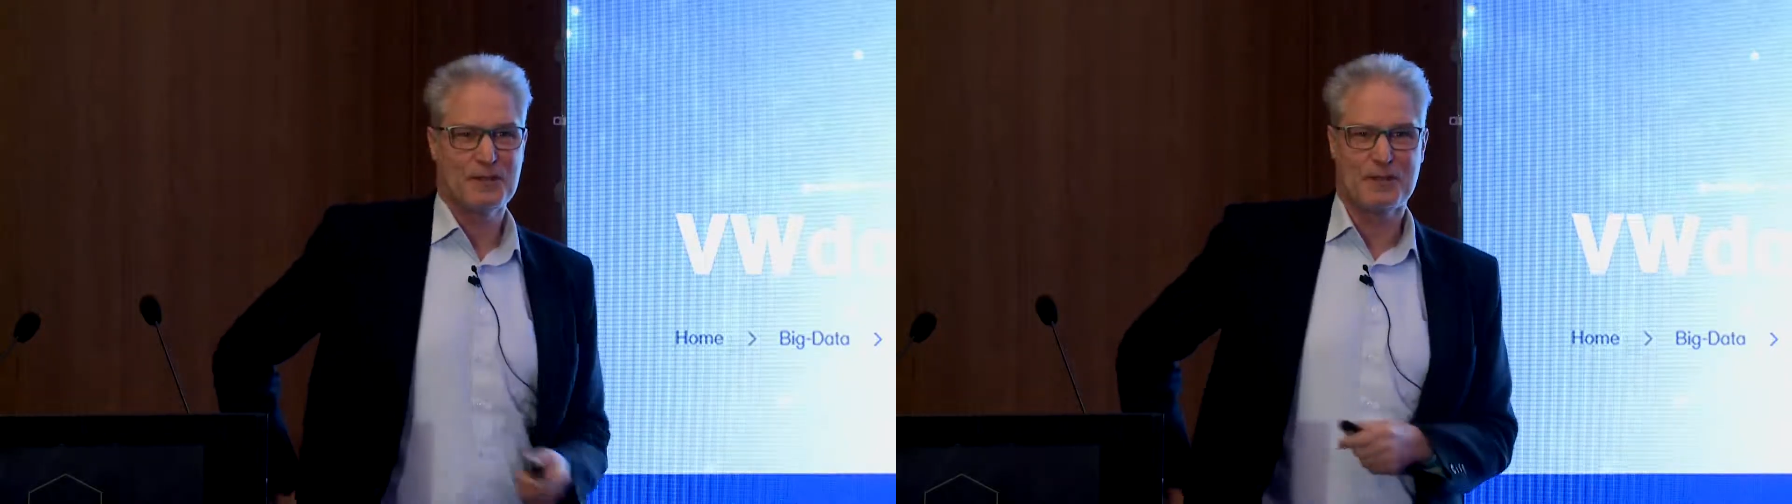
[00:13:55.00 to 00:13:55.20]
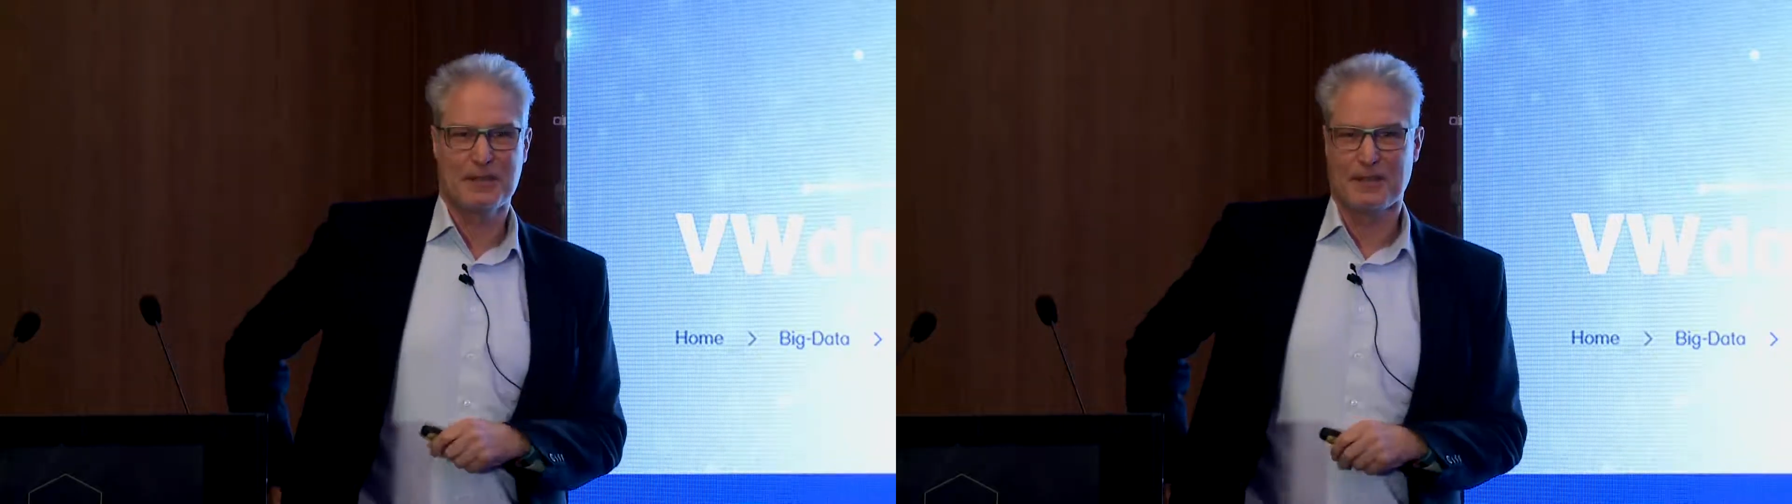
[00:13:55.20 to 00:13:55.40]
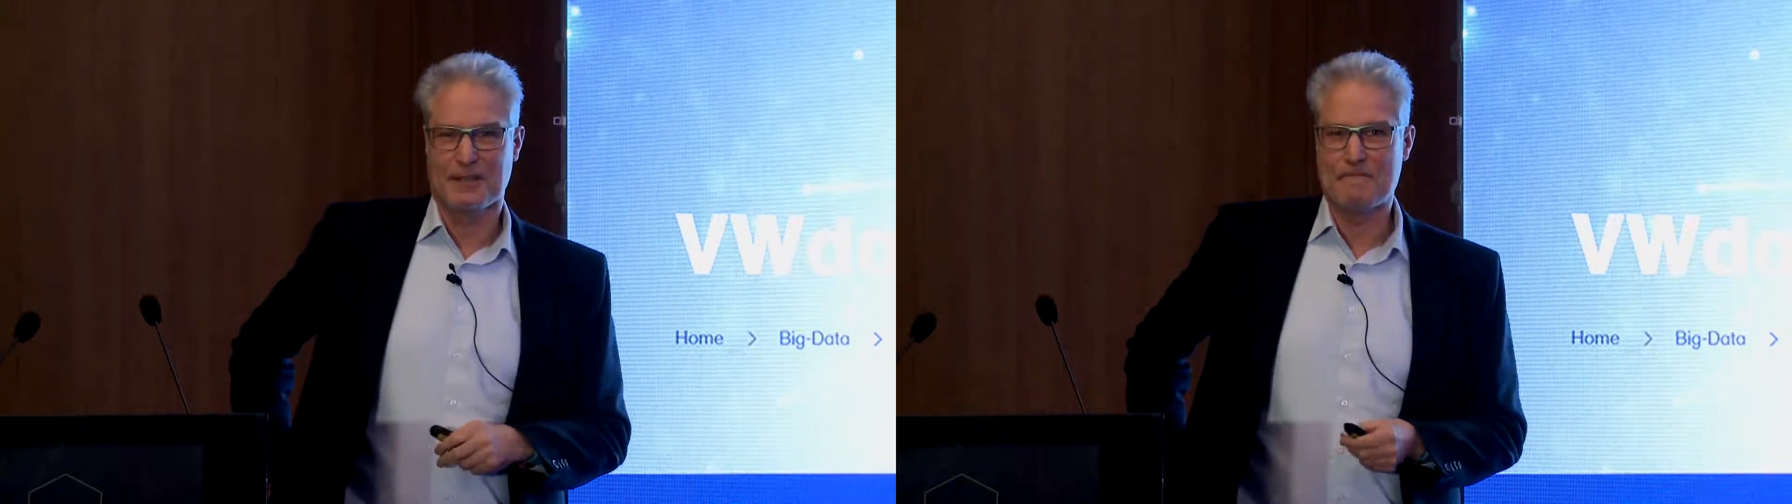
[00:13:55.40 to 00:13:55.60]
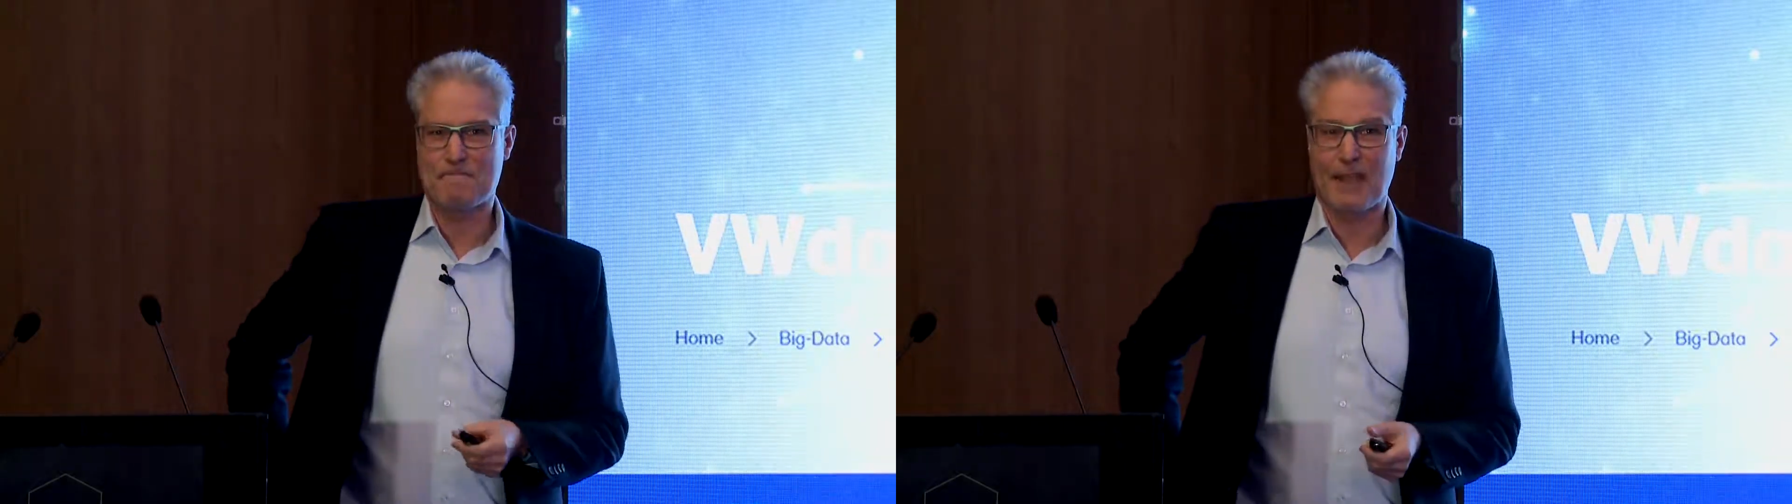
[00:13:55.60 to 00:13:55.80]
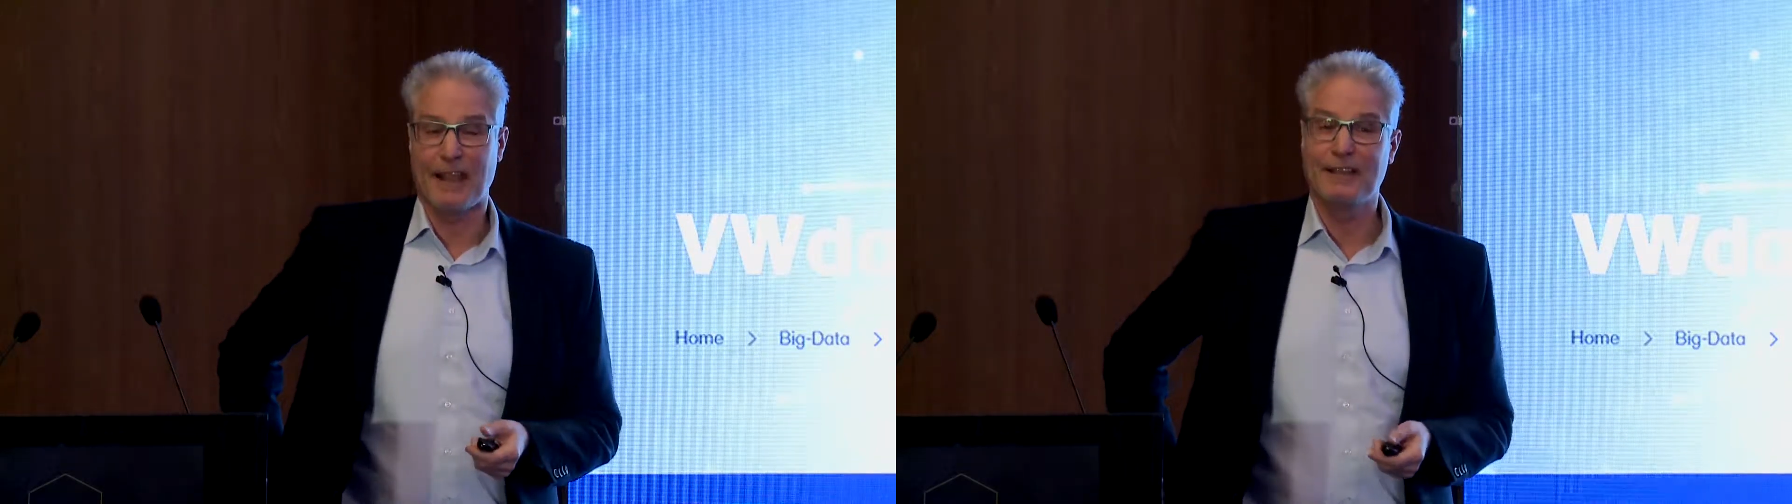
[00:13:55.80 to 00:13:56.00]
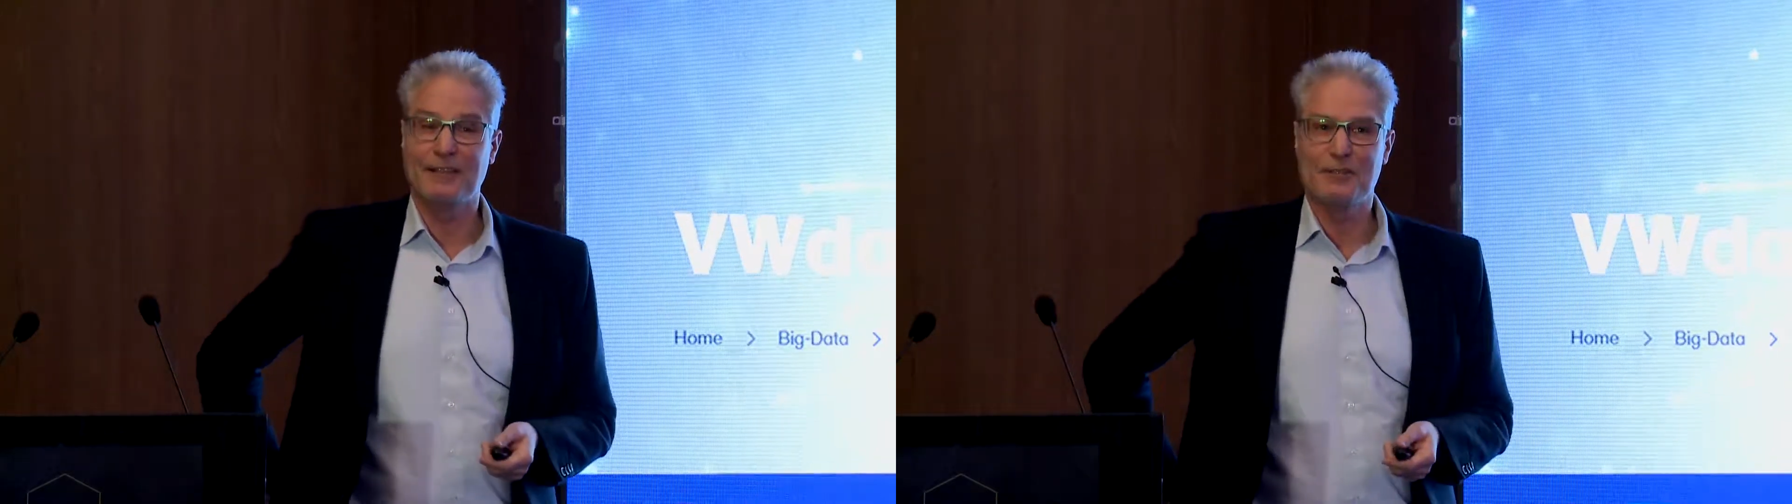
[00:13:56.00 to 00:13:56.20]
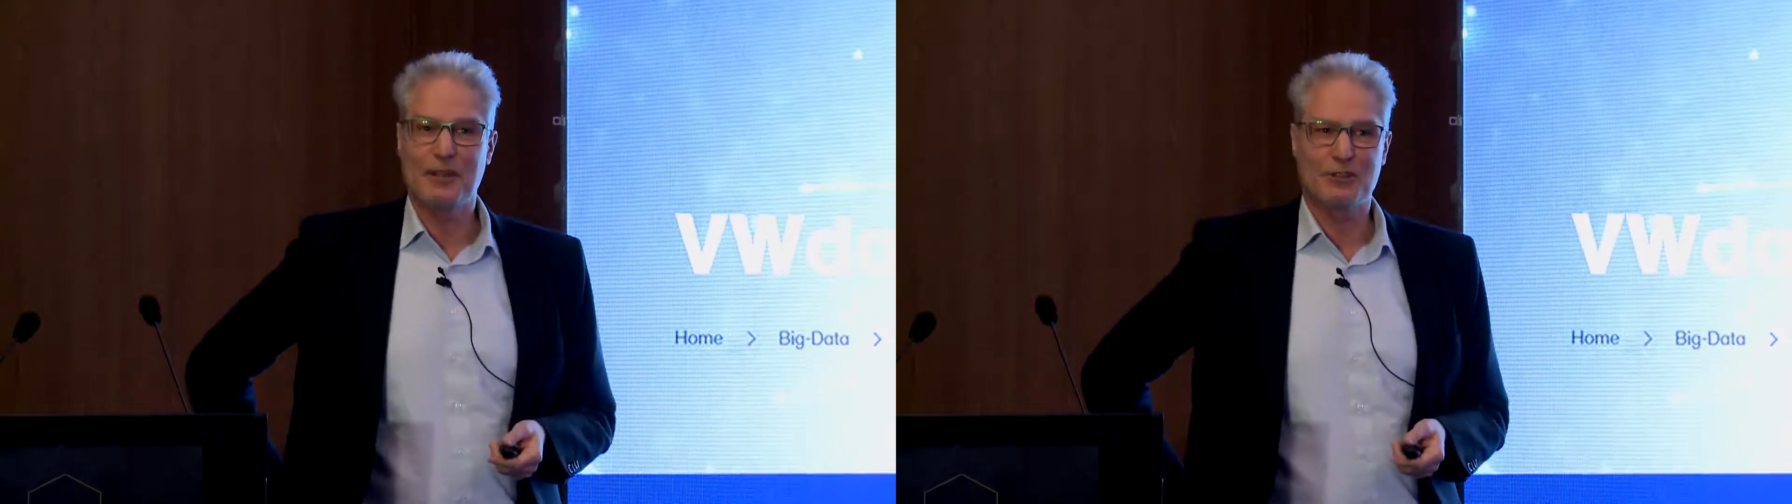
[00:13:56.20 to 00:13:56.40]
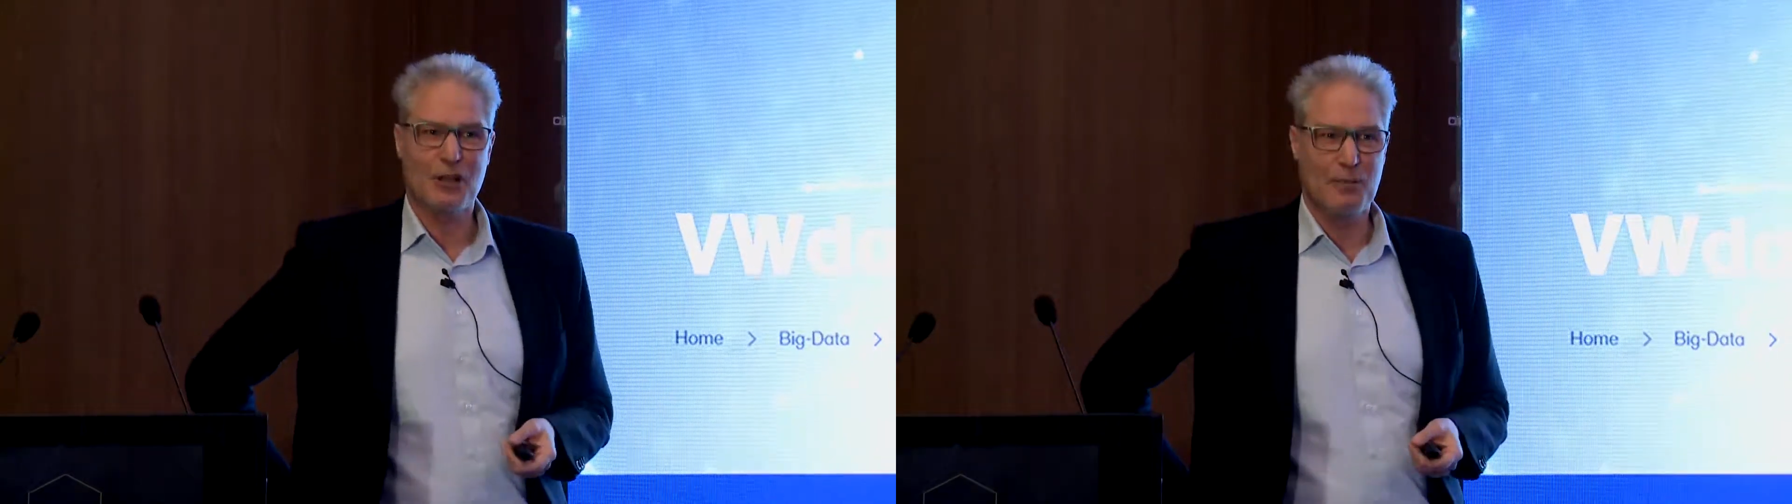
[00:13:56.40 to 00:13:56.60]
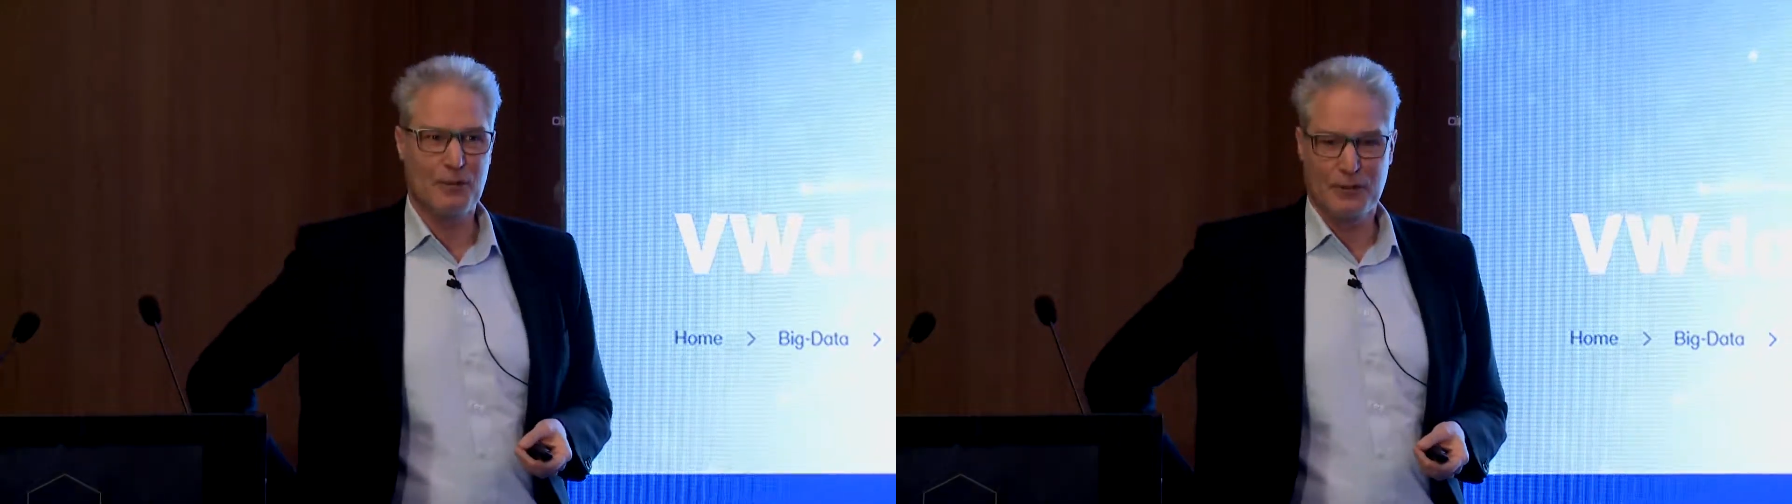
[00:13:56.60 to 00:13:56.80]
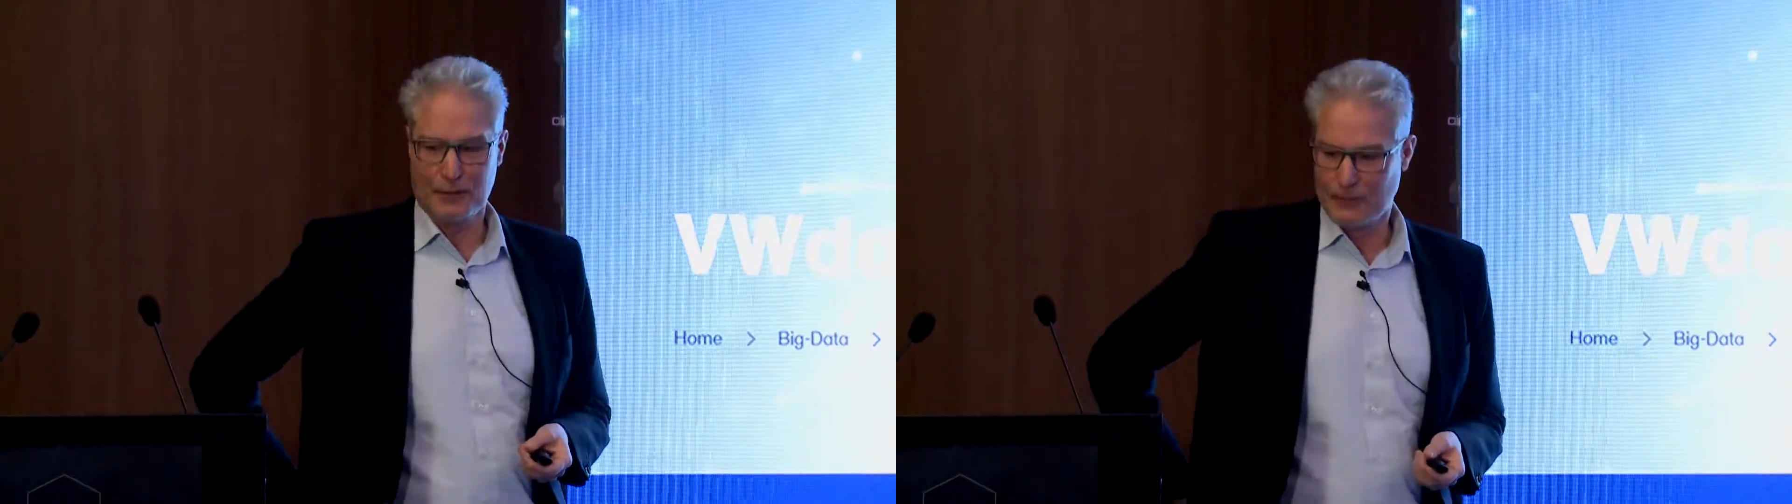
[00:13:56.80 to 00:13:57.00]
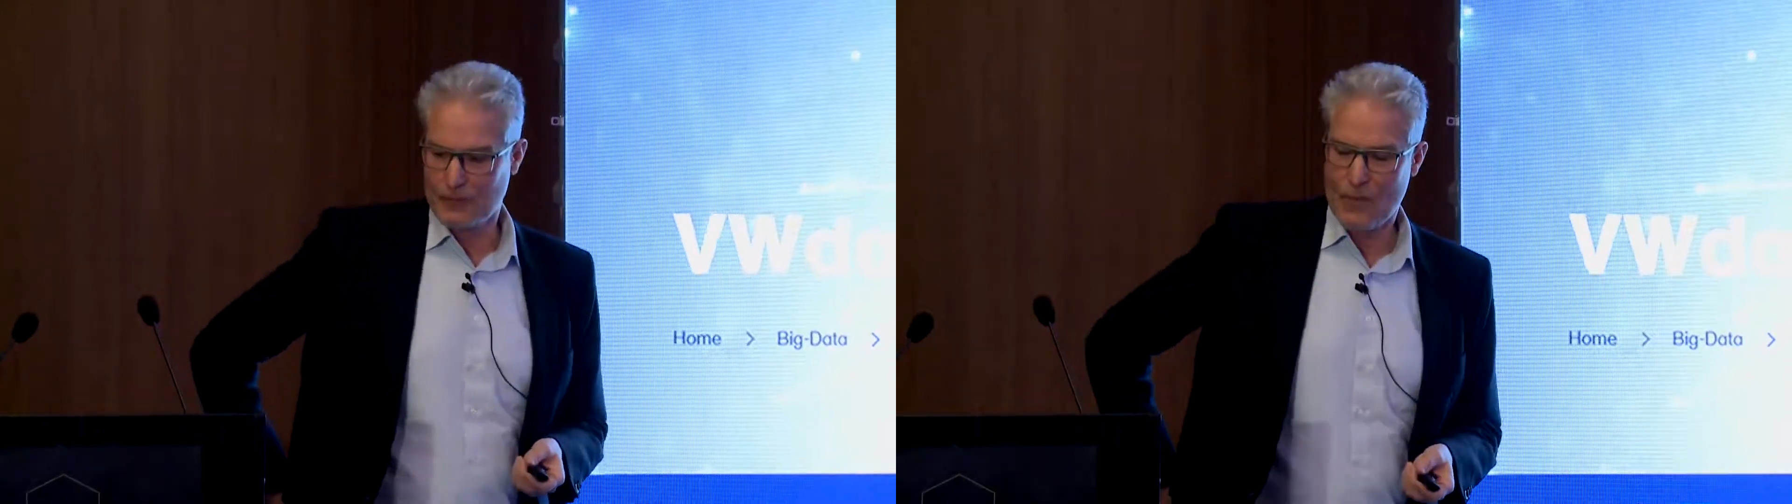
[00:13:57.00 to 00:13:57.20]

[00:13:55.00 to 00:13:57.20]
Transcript: with the alien example uh,